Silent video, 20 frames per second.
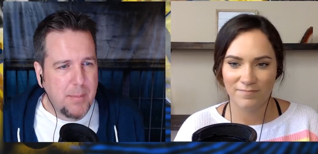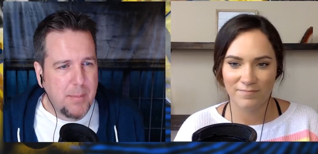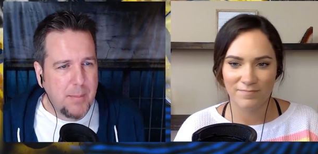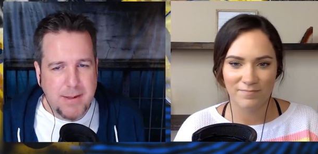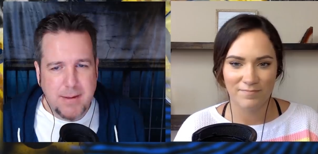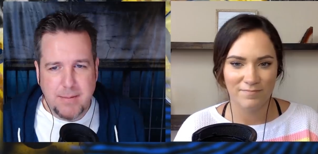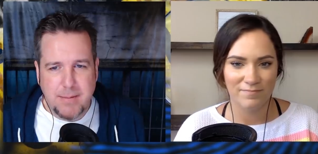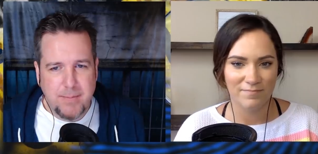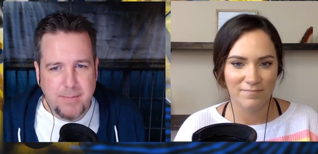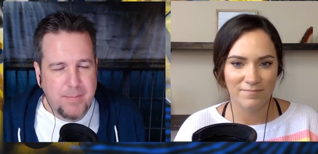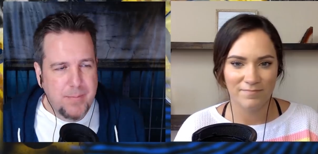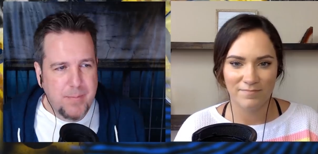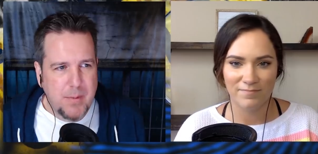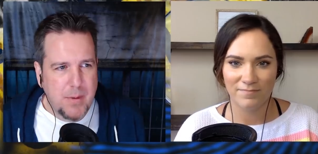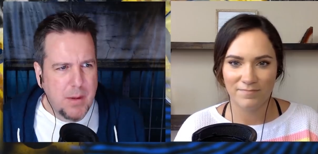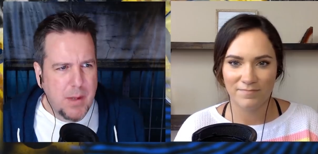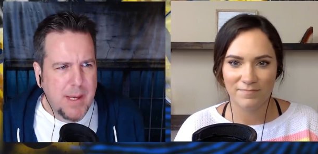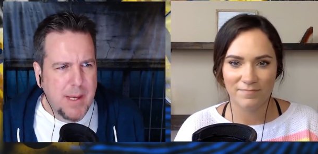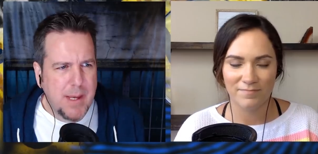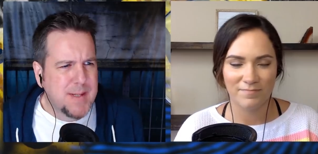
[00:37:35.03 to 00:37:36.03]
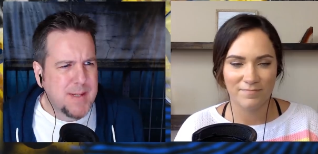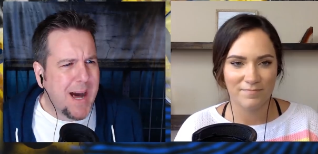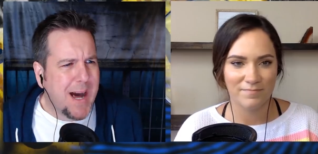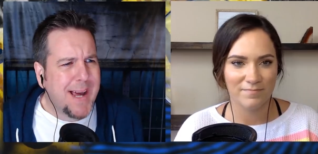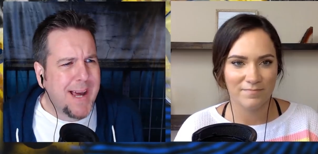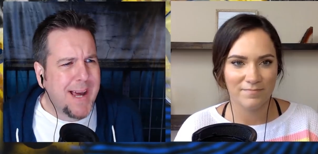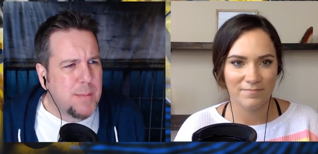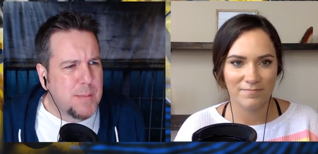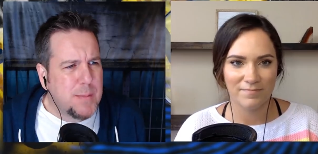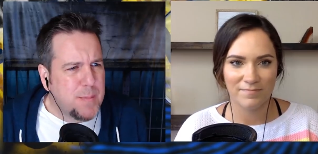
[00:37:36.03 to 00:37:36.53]
Speaker 1: mean, his
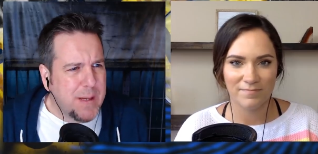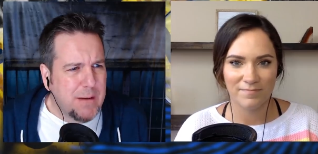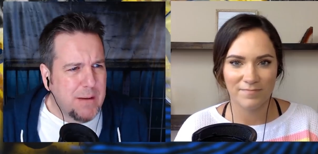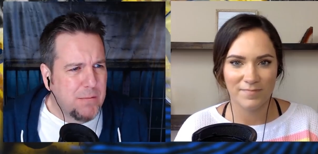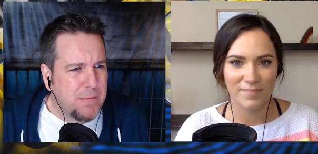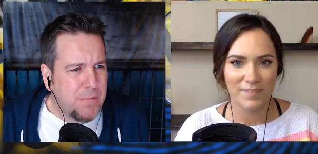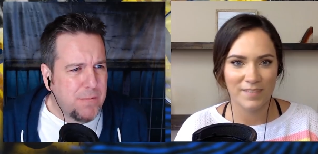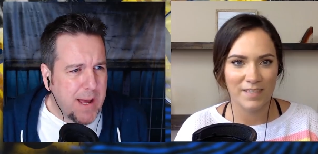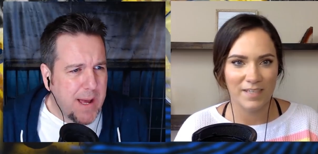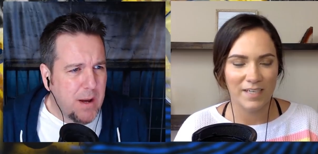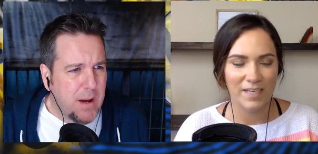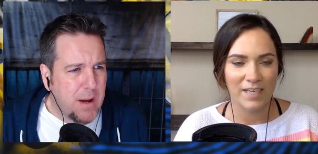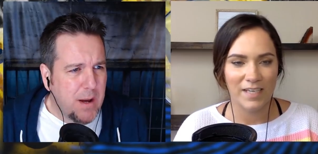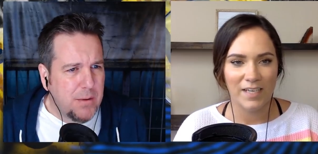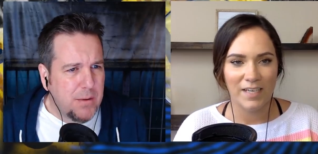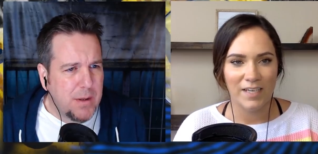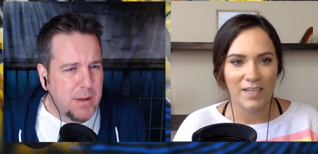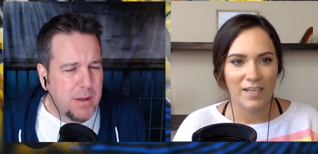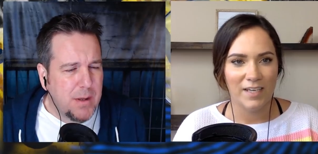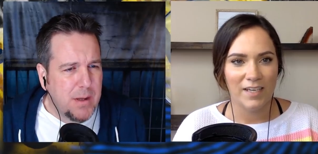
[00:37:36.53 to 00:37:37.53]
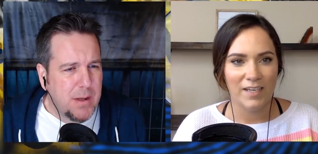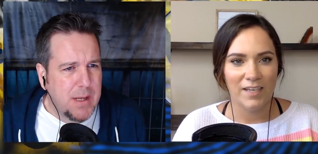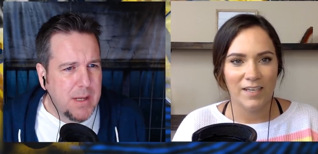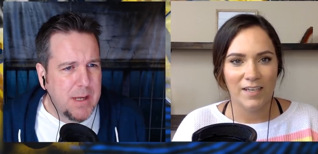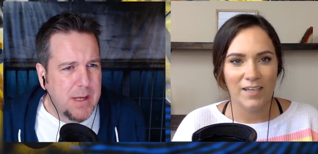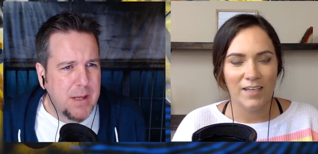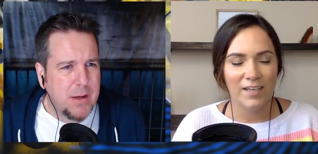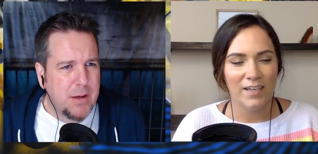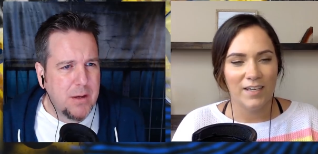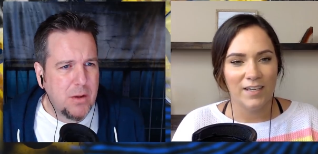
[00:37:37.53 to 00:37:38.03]
items being found
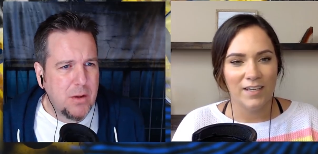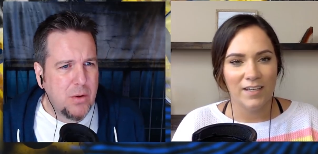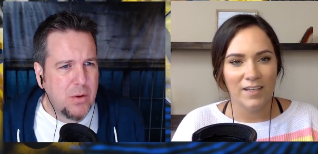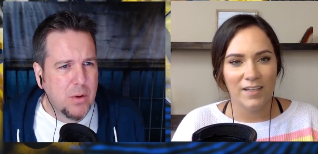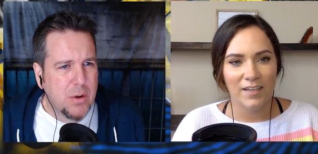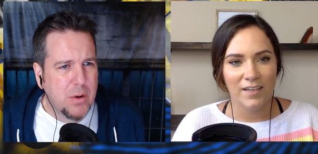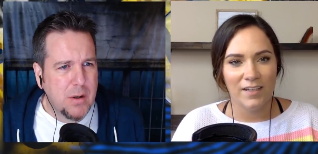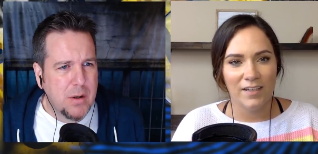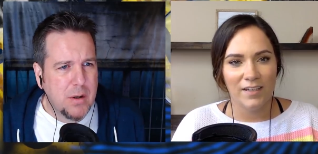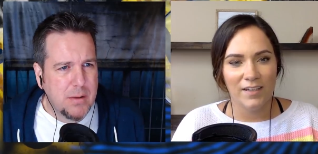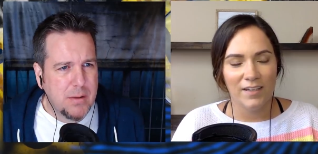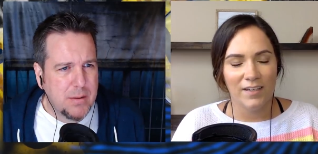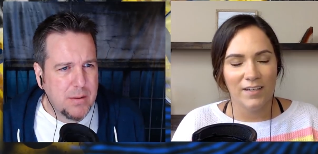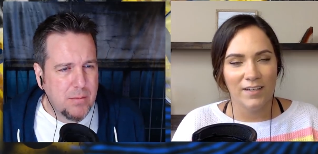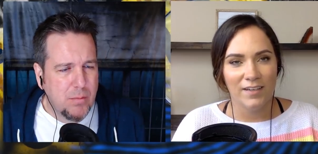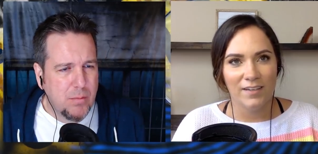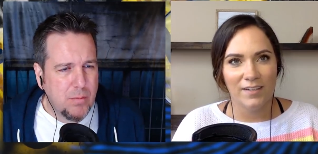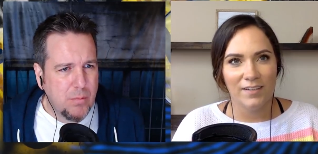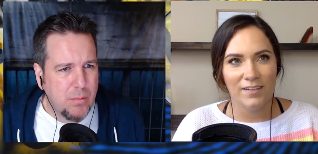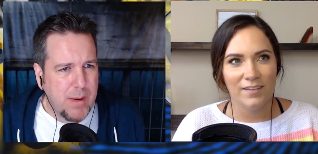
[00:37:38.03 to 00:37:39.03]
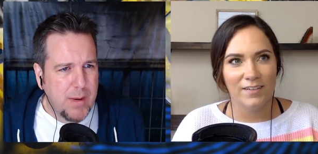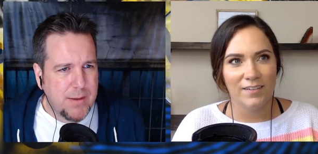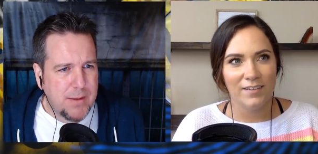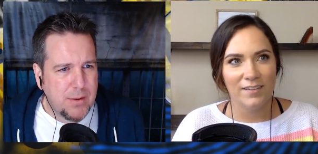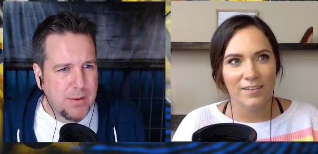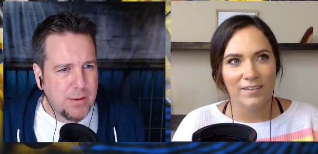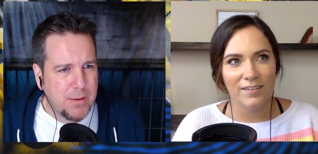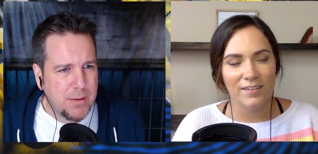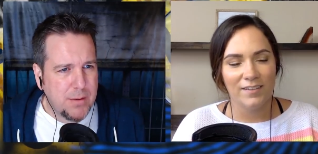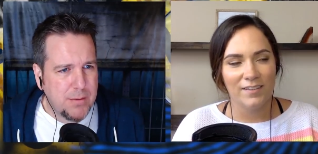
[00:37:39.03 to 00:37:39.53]
in your
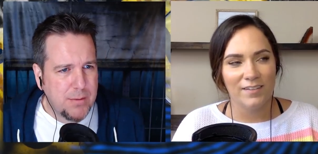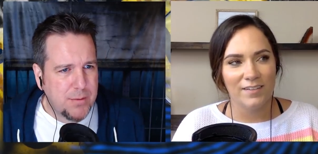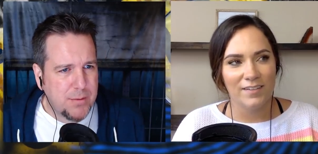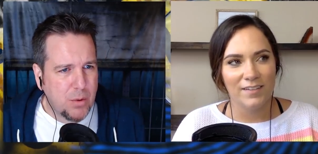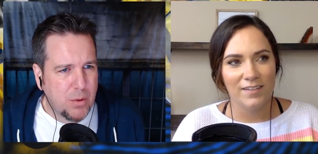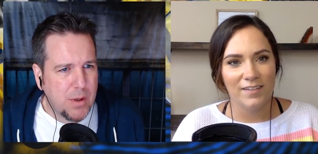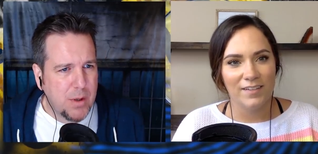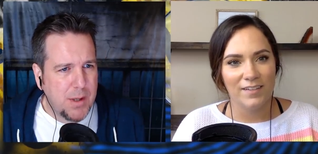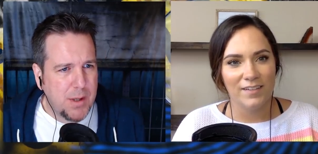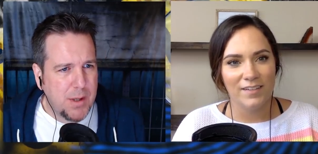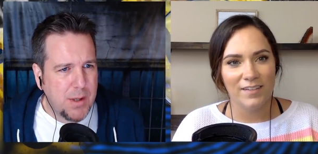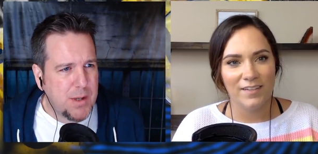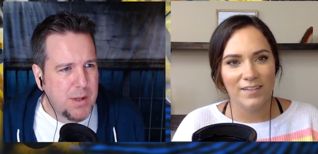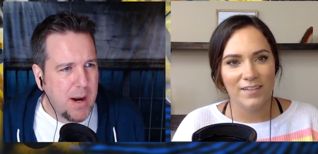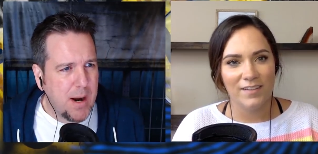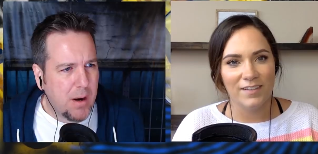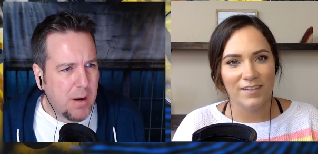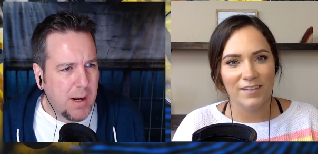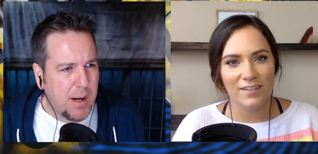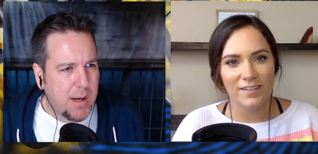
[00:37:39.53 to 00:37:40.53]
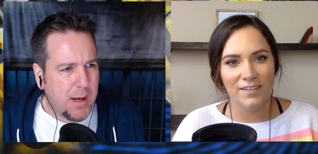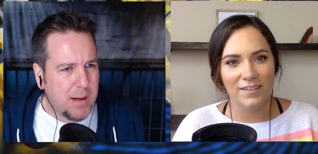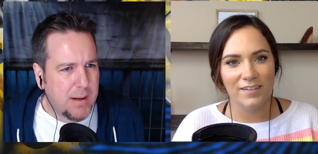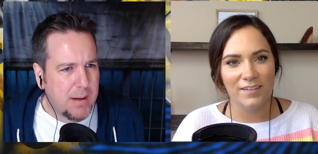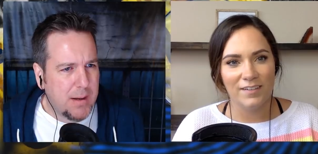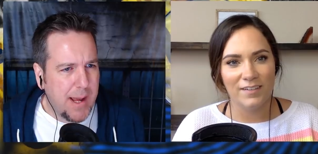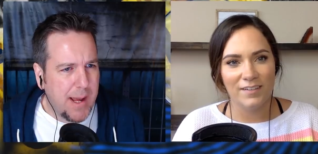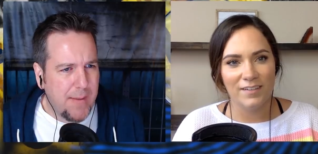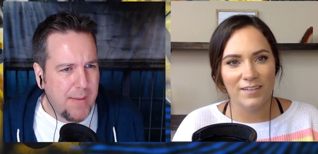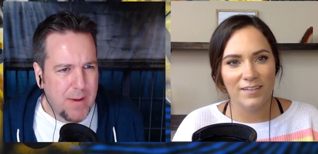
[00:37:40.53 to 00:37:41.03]
rental storage
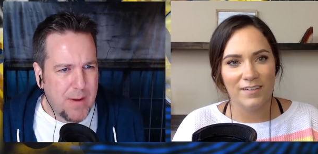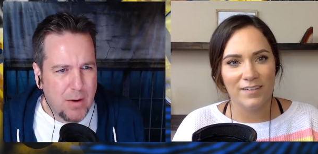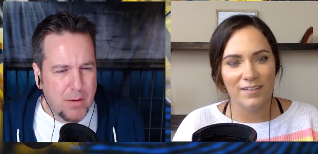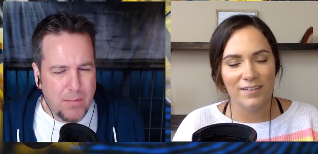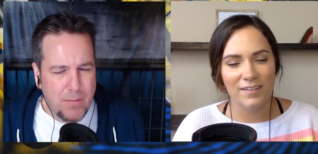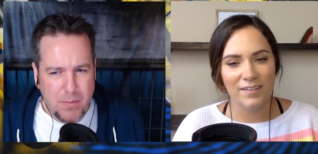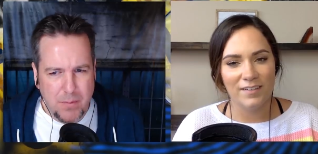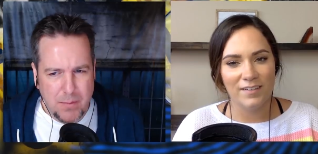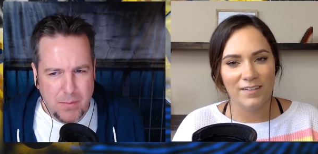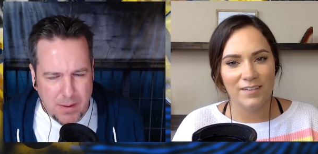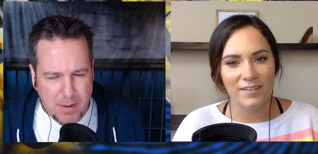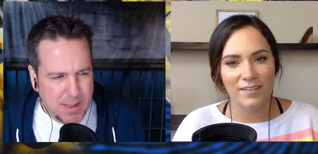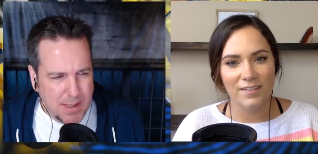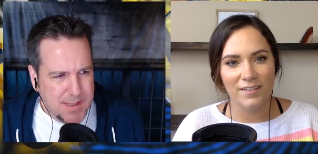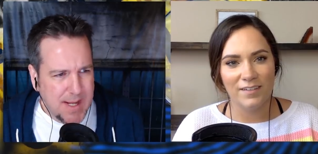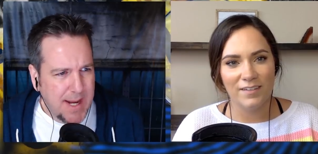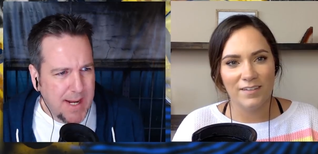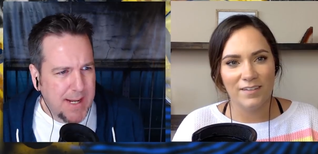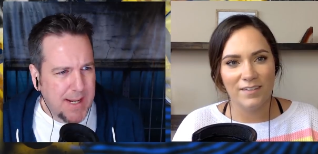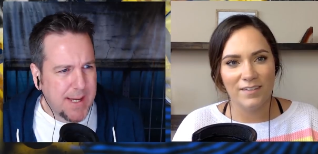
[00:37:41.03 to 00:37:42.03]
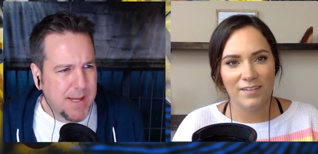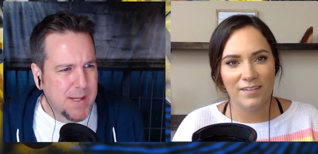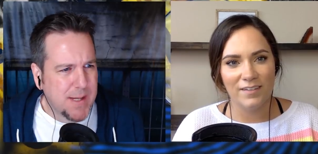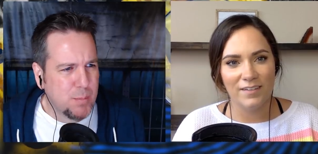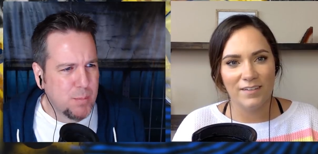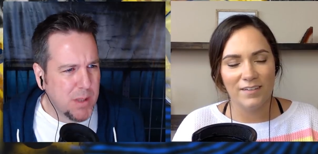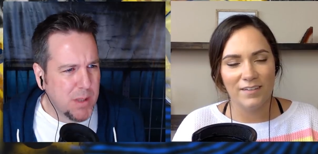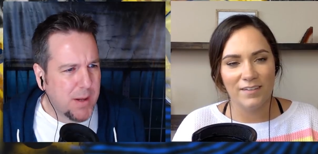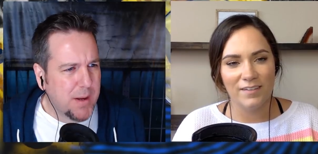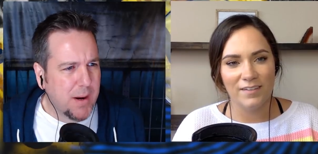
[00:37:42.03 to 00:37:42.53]
area and they're containing his
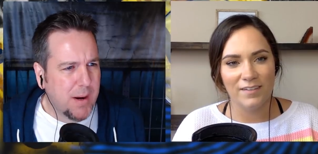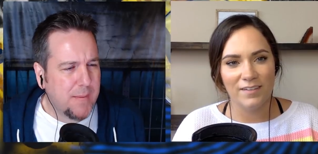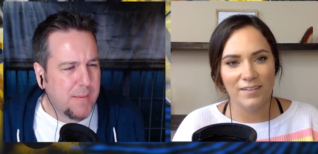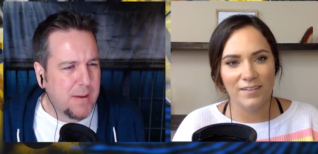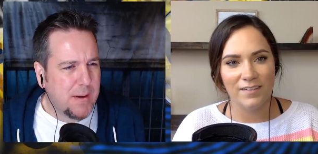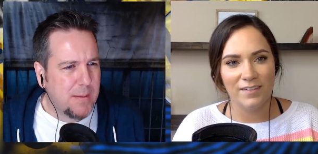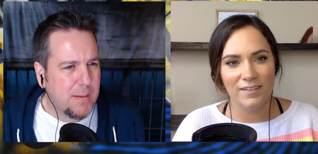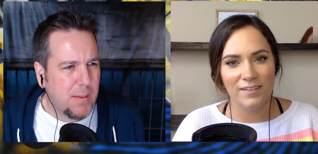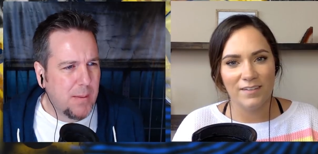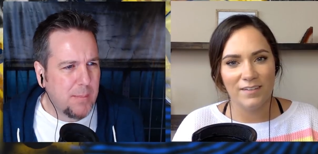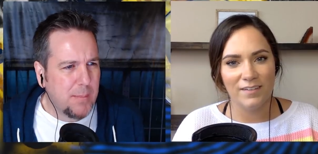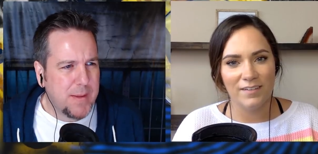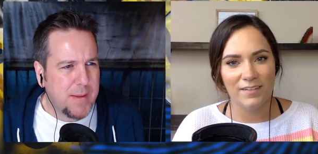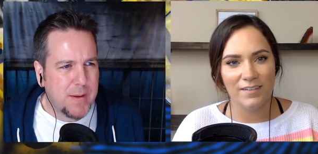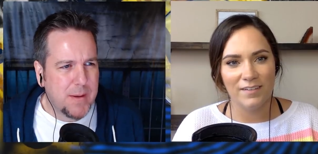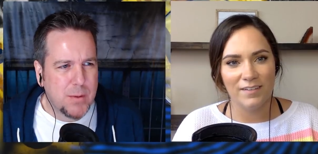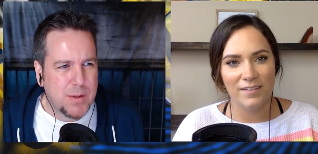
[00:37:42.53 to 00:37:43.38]
blood on them. I mean, there